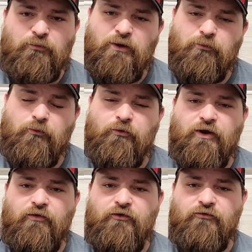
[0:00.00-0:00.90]
people put
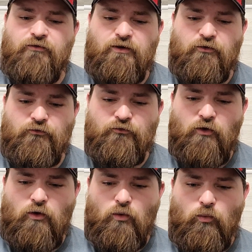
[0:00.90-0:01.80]
out these videos
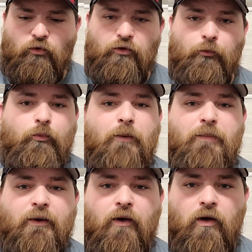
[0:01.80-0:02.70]
where they're
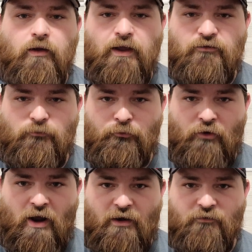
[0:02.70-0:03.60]
ripping all kinds of
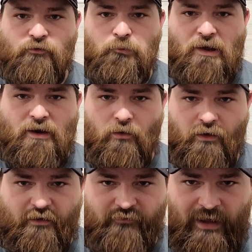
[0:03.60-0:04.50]
product. They're buying all
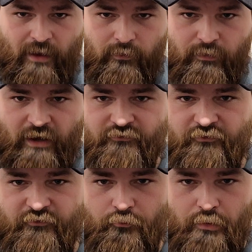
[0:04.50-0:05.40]
kinds of hobby
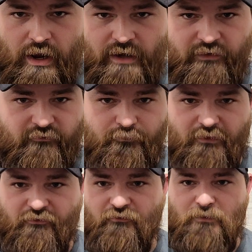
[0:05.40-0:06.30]
boxes. They're buying
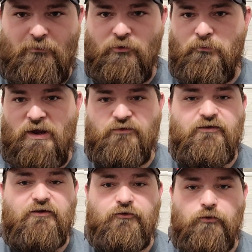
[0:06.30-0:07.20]
expensive, maybe they're buying
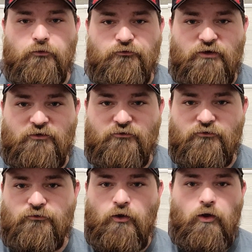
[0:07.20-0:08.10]

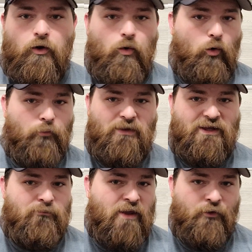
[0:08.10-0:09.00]
T206s or
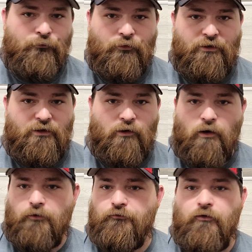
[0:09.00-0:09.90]
Mickey Mantle rookie
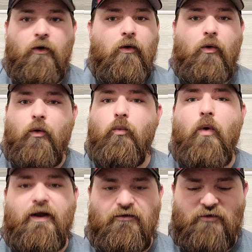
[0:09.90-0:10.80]
cards or
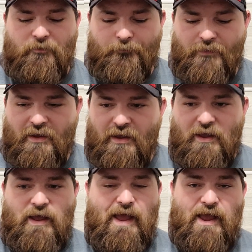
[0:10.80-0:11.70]
whatever.
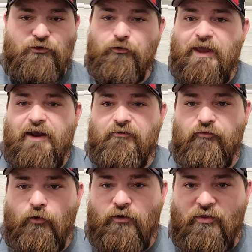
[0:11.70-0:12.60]
And you can't
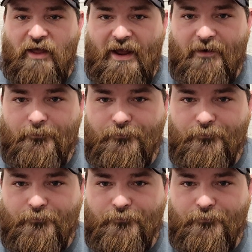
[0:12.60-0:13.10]
afford that.